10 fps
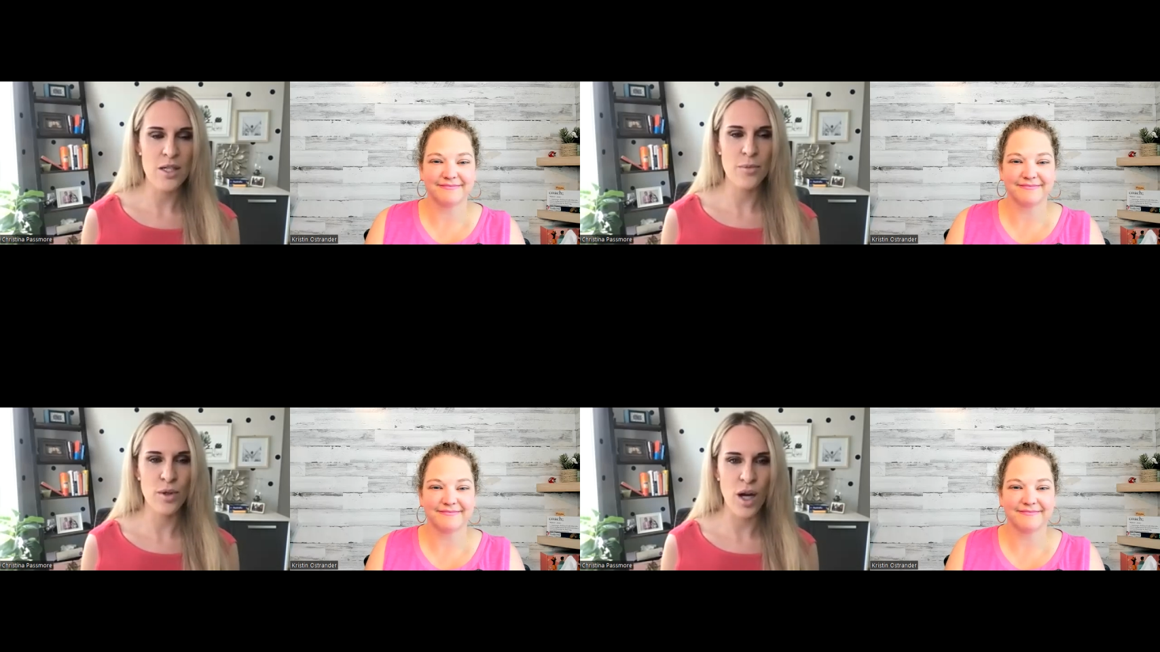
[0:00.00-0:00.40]

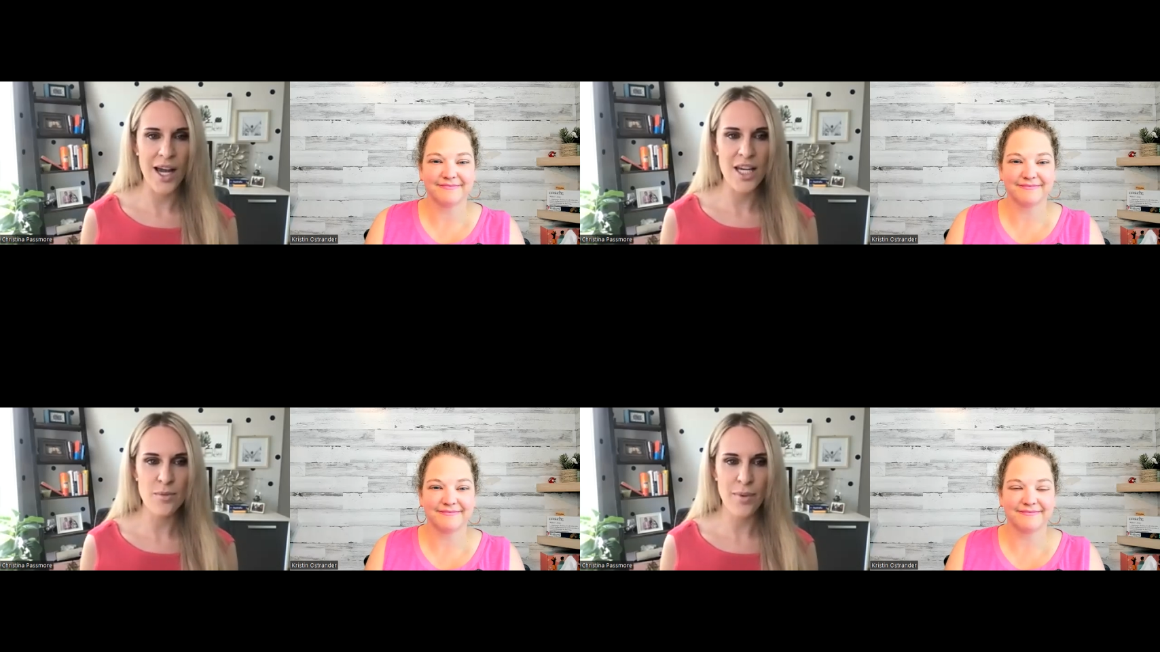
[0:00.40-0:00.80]

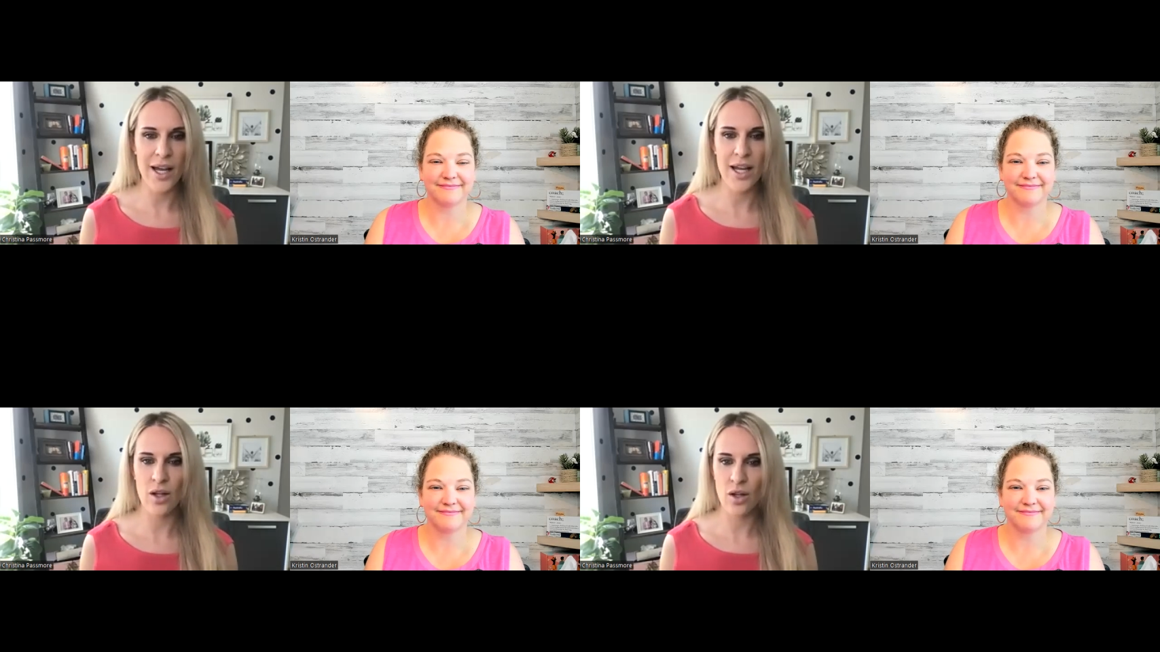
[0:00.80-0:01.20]
Speaker 1: surprised
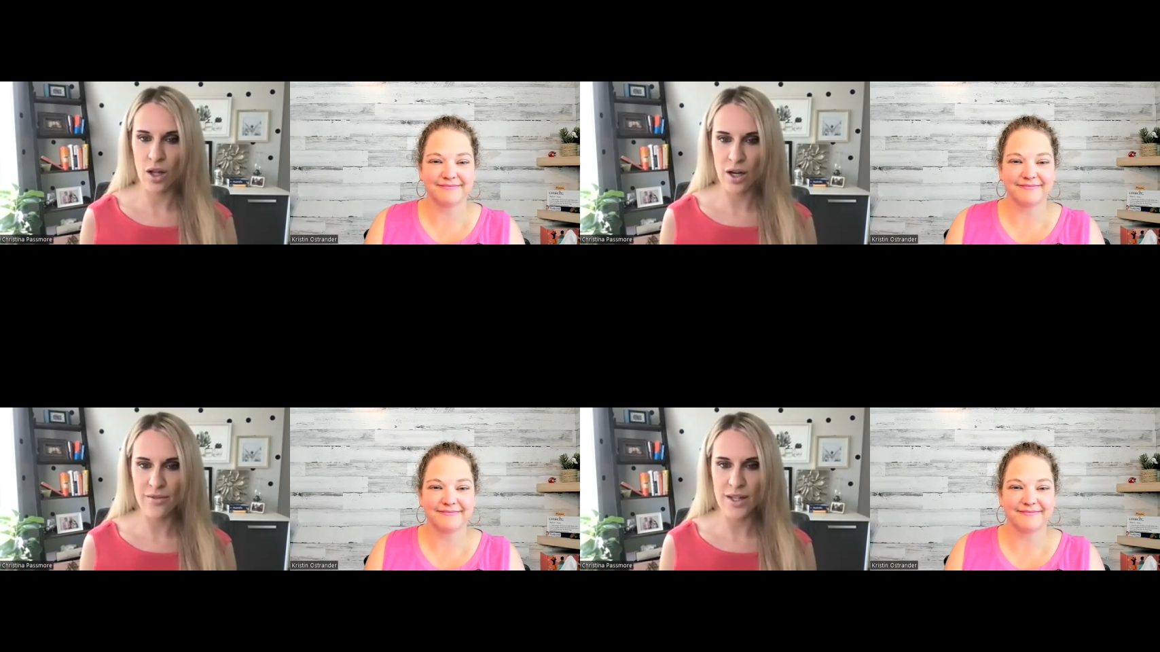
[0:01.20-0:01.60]
by a
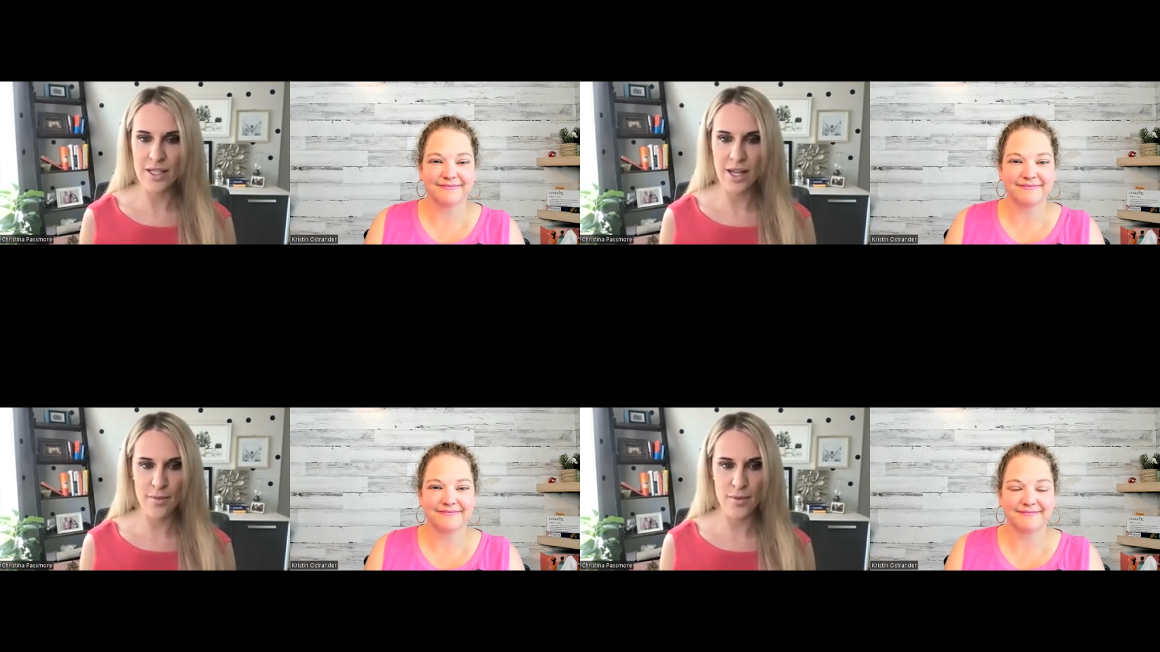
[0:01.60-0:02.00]
lot of these
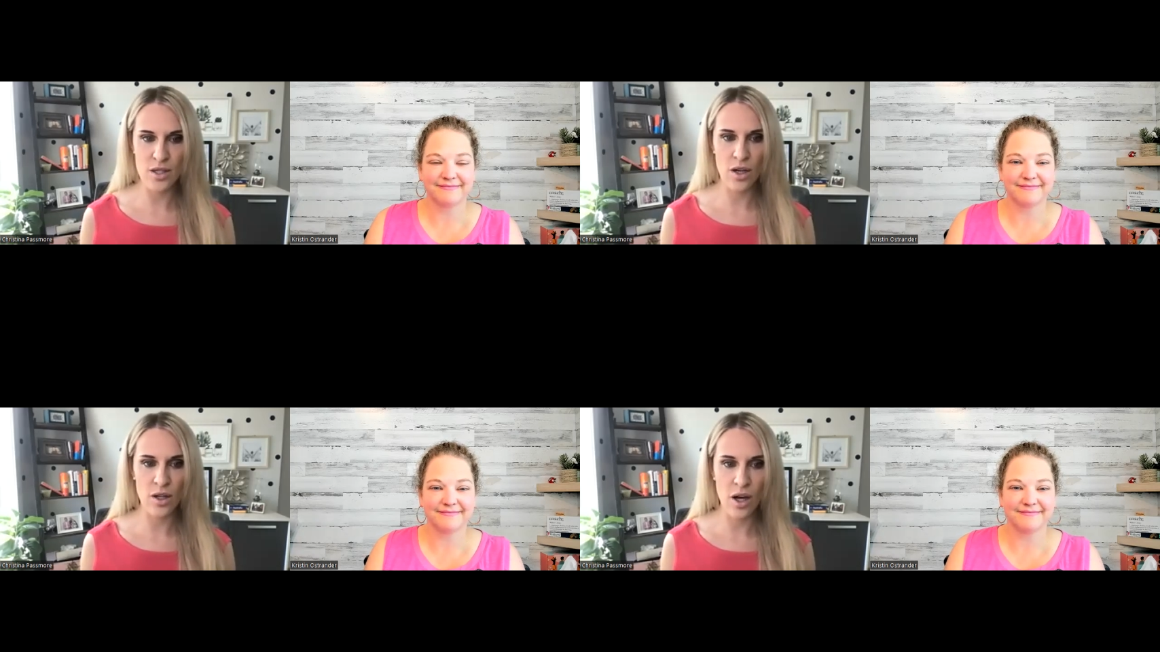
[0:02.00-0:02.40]

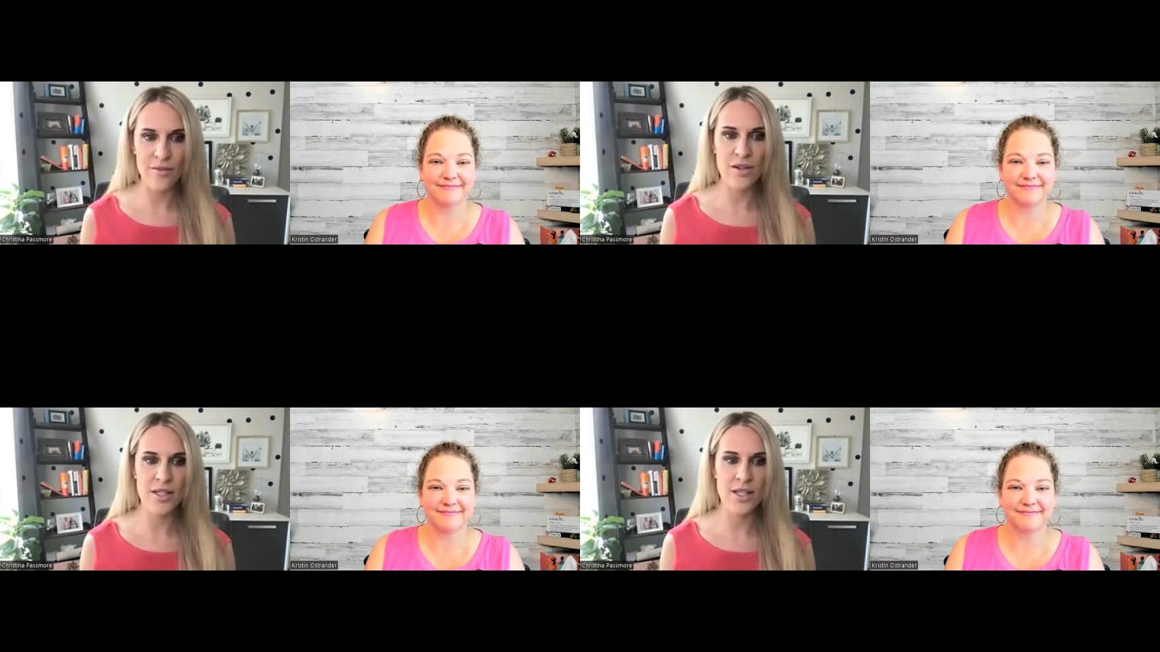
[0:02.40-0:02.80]
Amazon
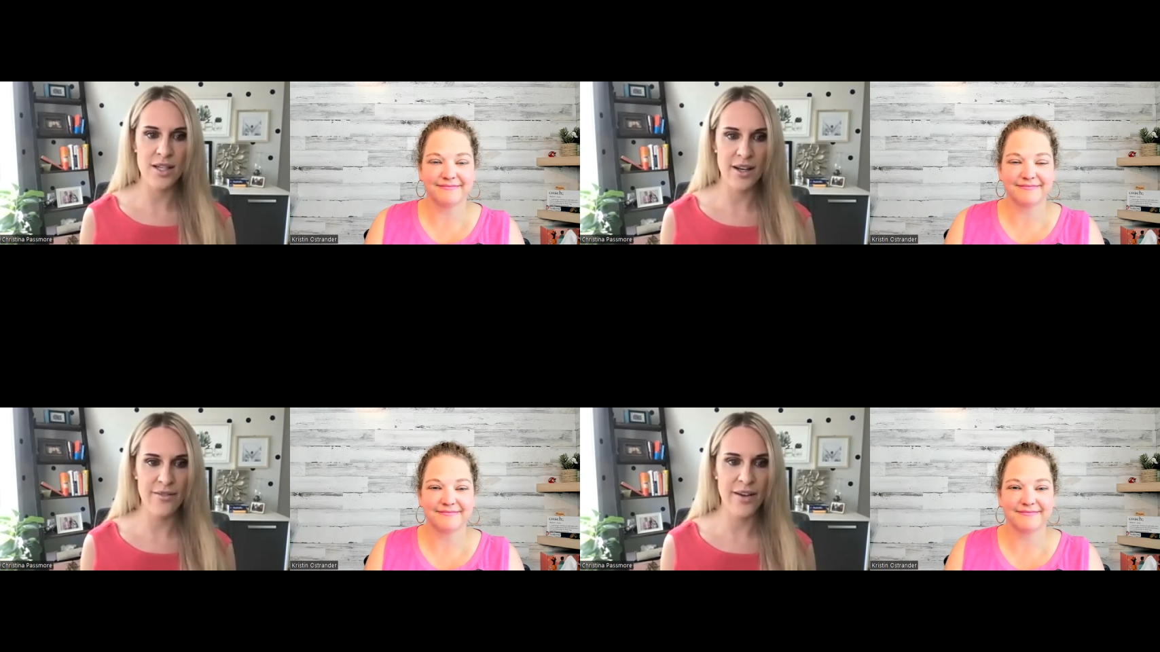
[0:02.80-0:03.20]
conferences
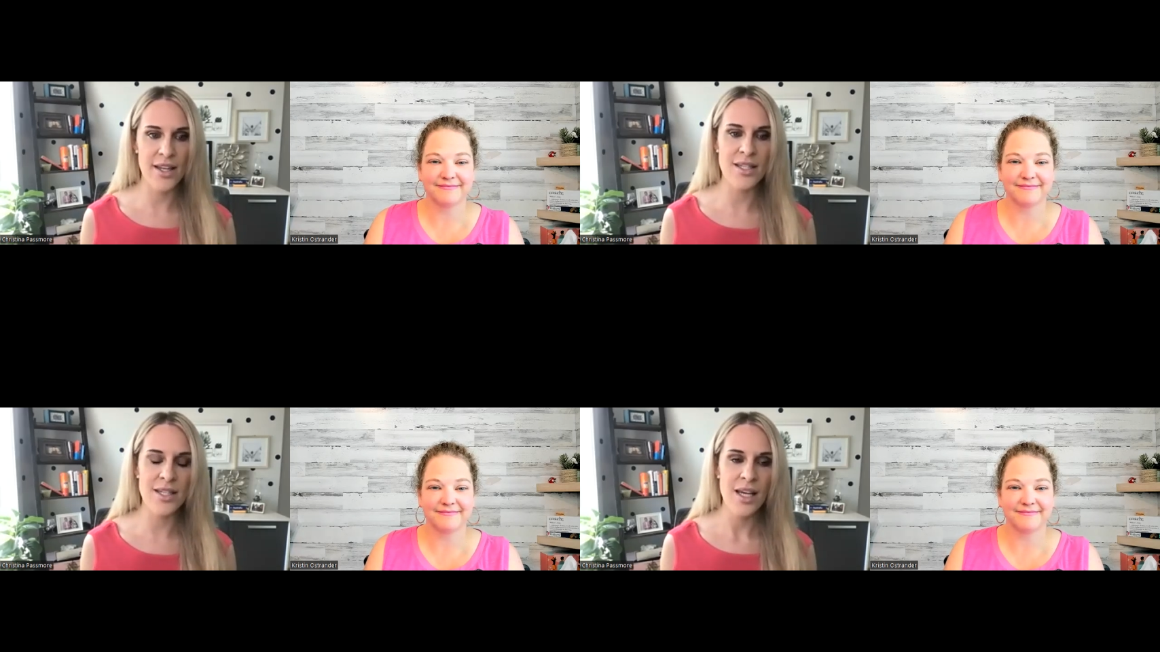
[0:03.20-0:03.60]
and
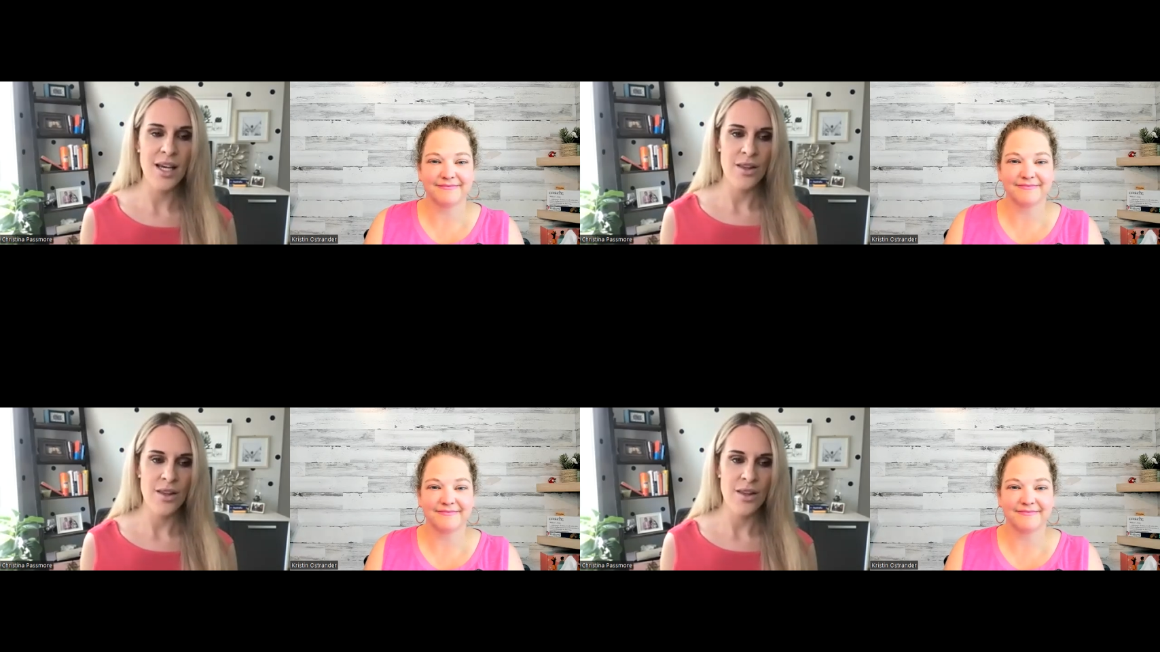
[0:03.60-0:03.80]
events